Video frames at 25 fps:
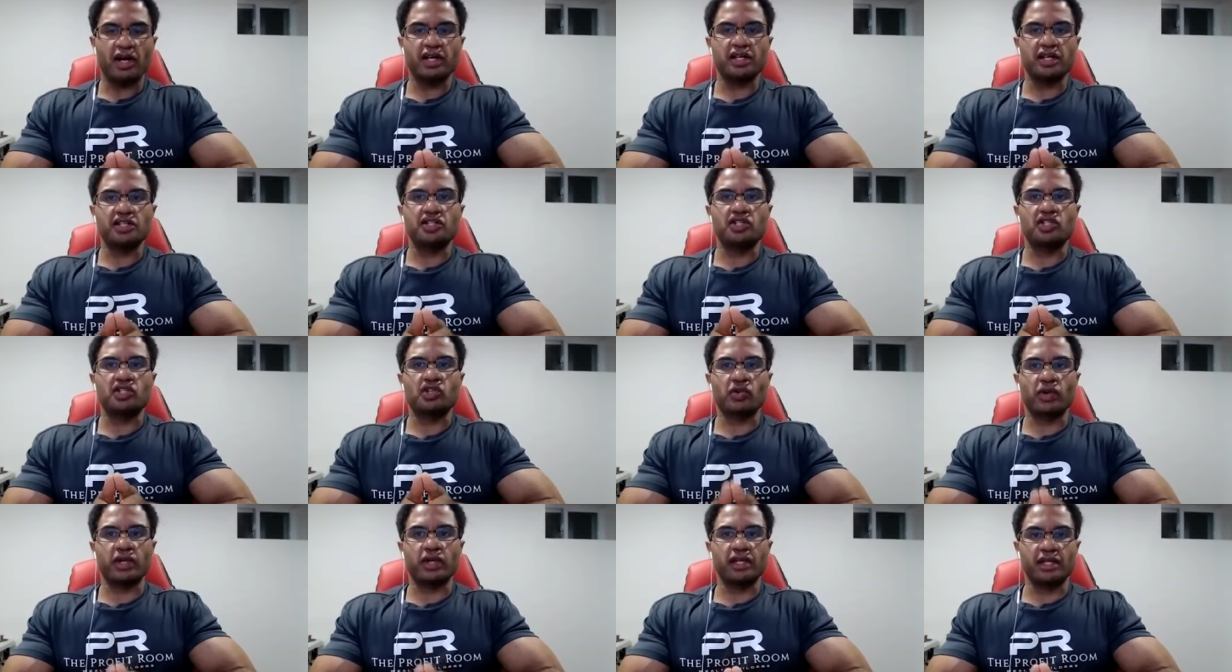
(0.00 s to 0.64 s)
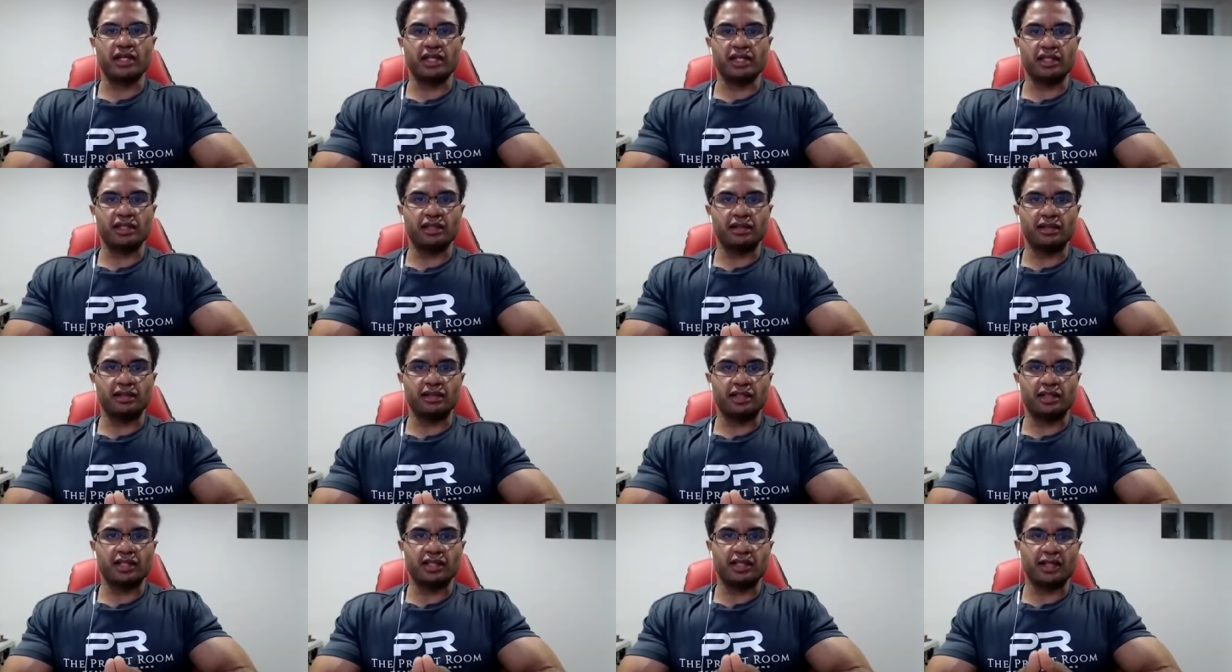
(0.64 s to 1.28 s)
because
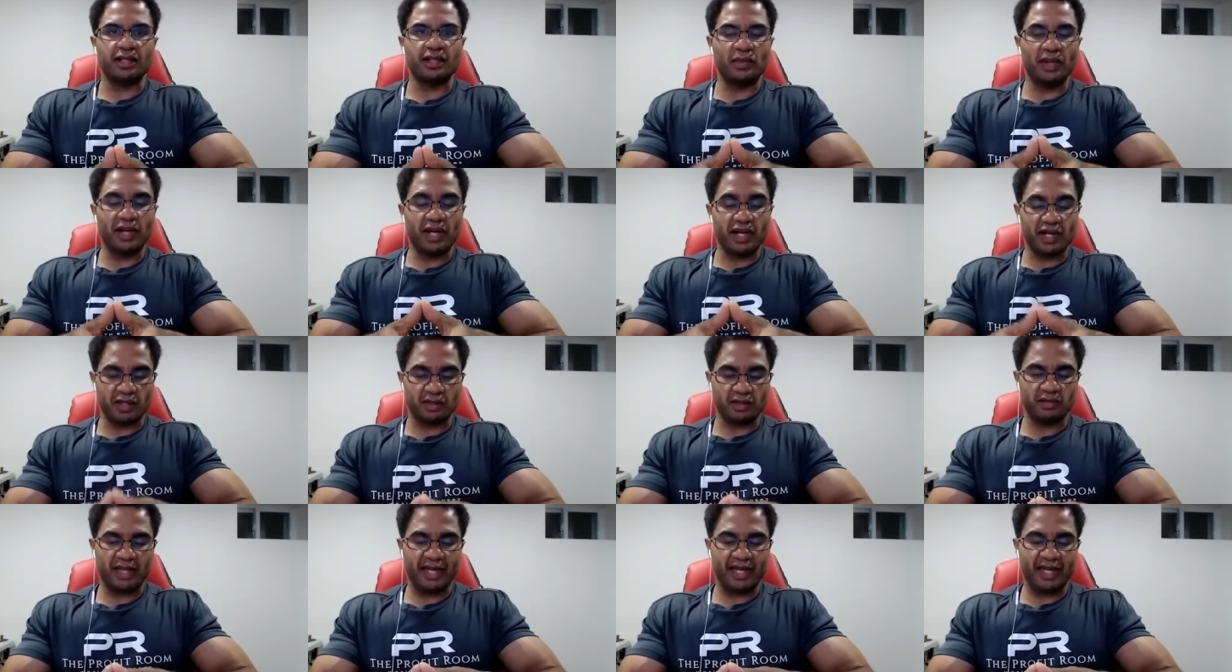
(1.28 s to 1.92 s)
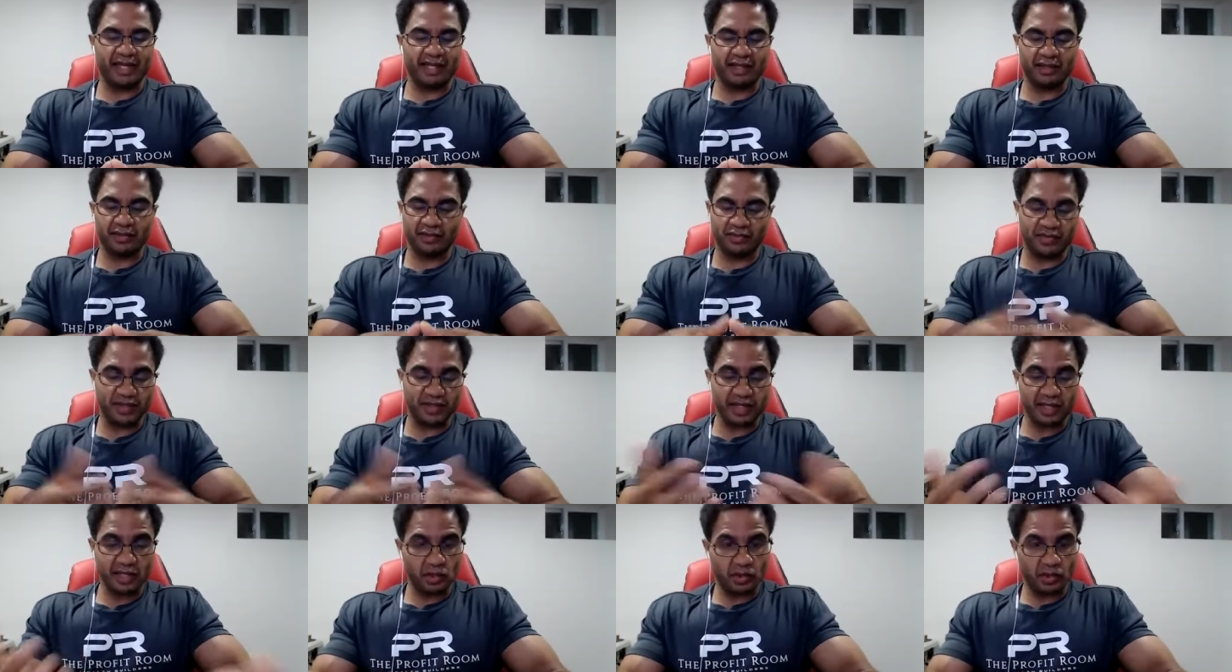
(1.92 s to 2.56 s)
trading can become
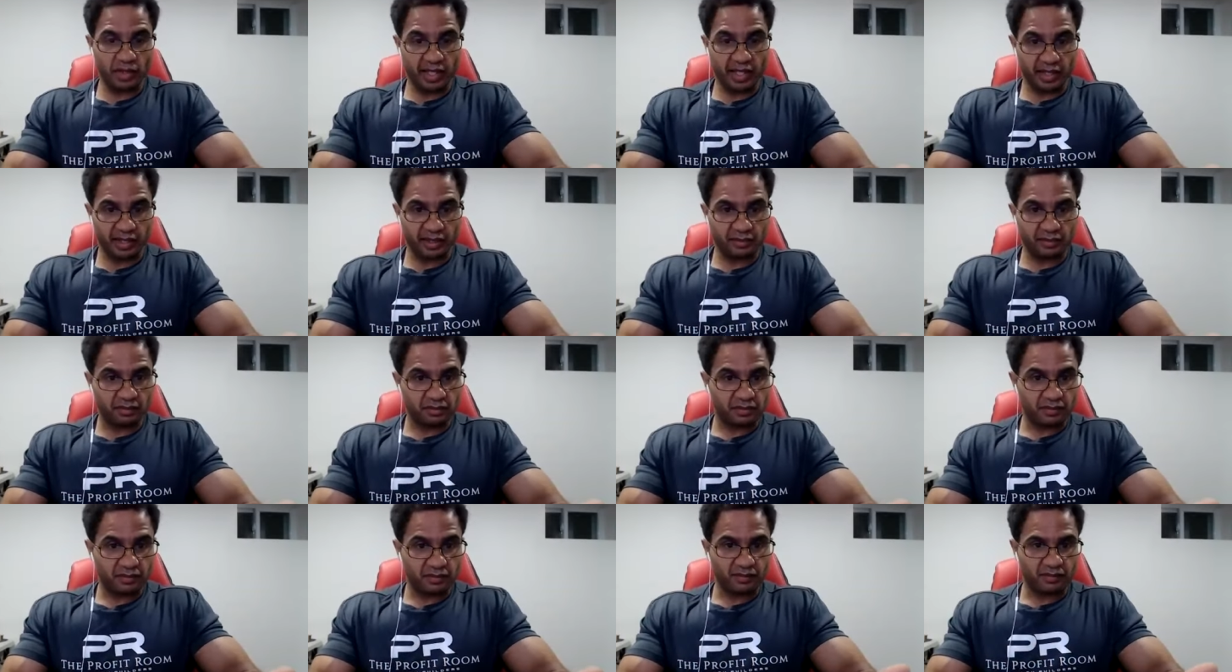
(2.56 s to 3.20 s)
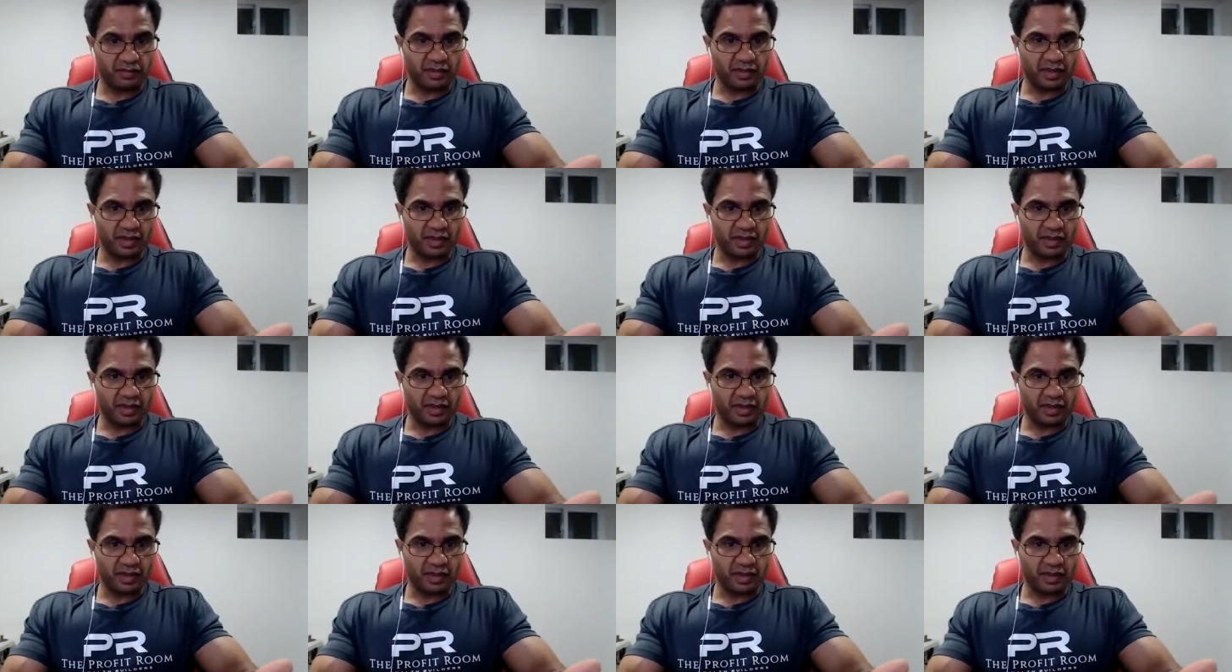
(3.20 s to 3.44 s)
like a video game,